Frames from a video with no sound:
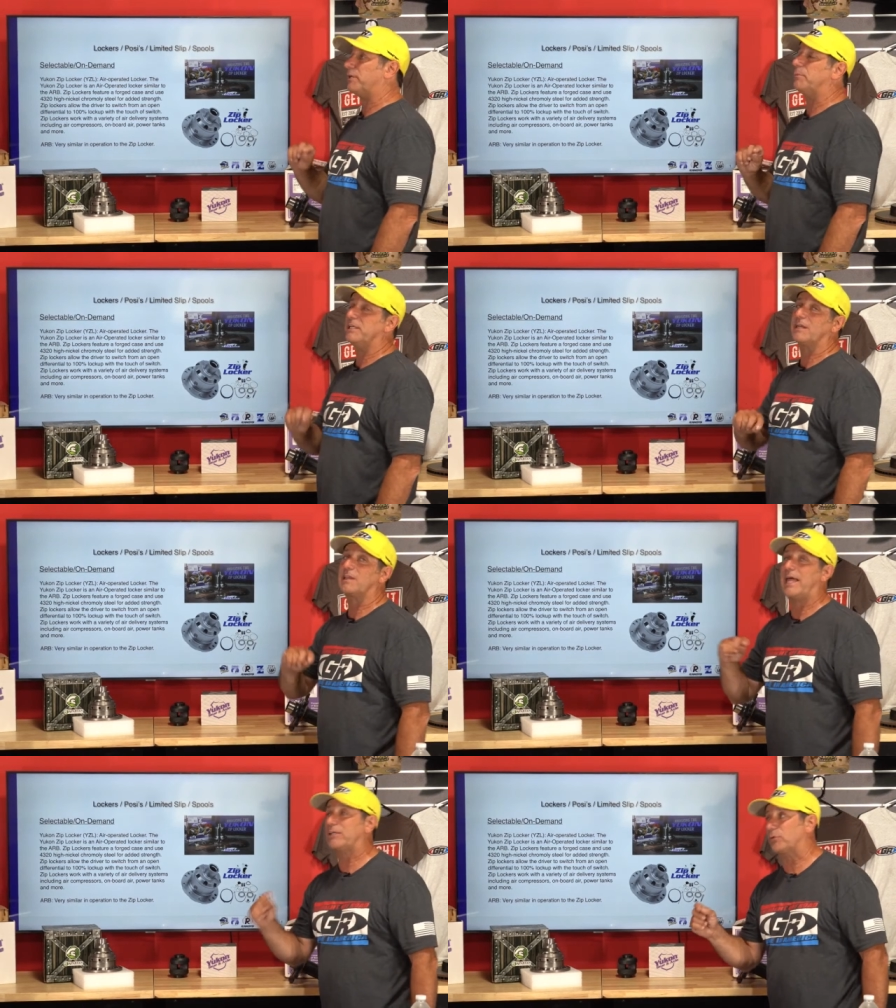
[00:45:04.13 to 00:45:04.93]
to be an
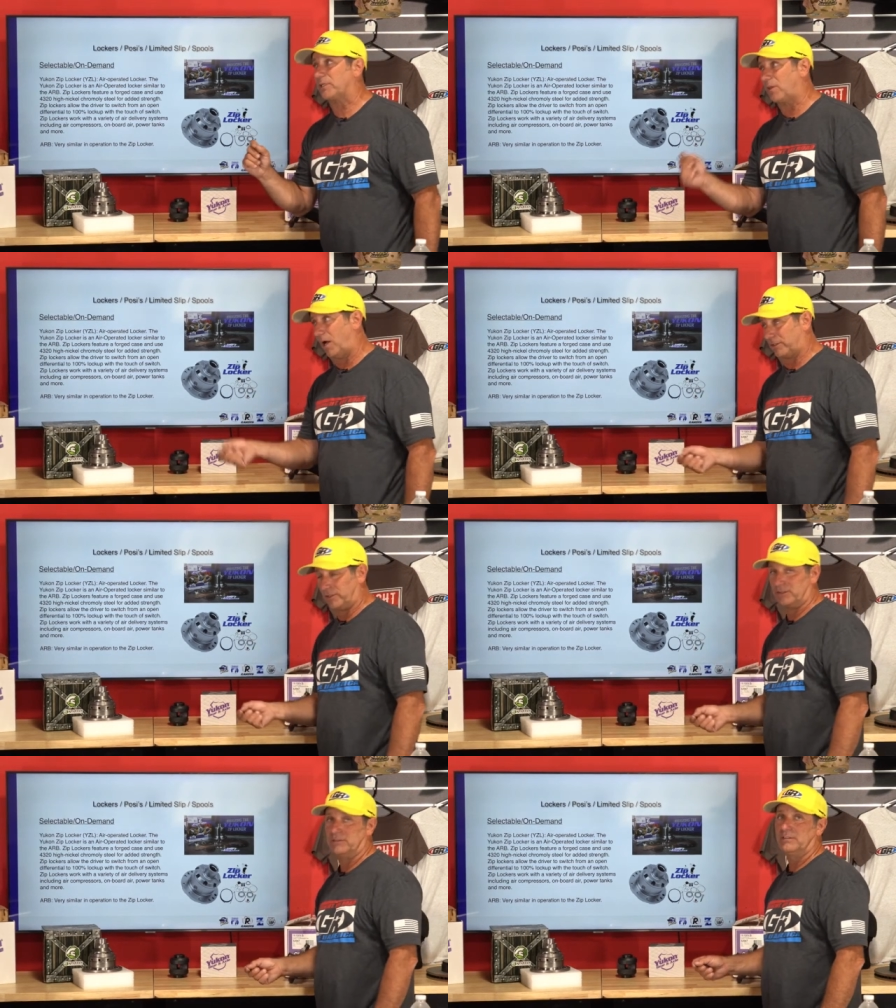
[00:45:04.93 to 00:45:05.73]
electric, electric.
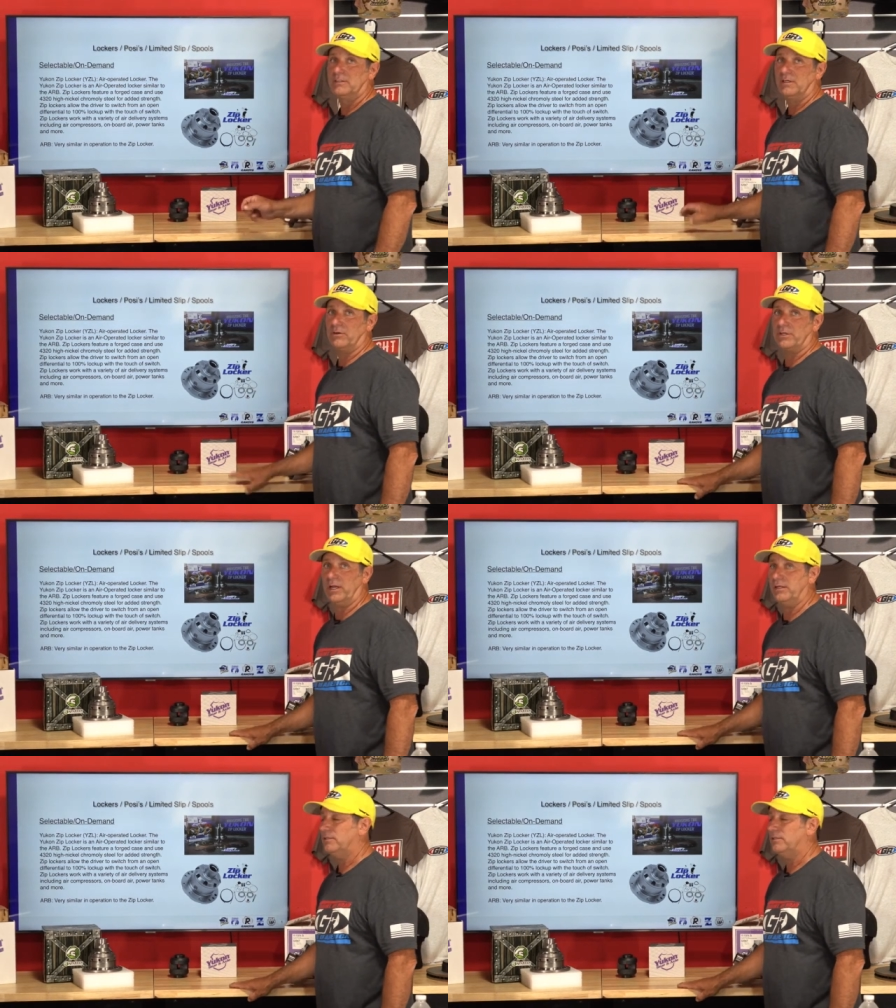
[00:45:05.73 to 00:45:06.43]
locker. Okay.